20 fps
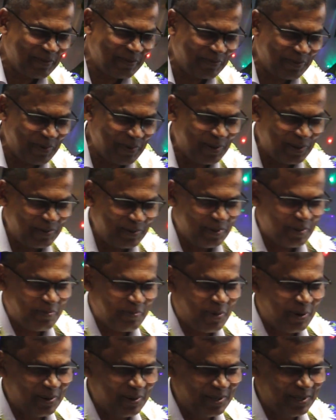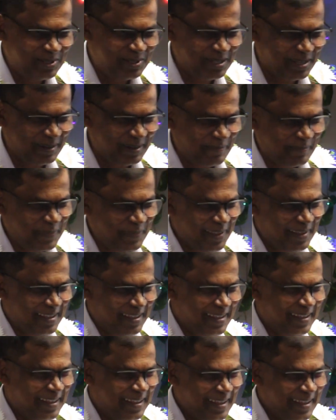floor to a politician, combine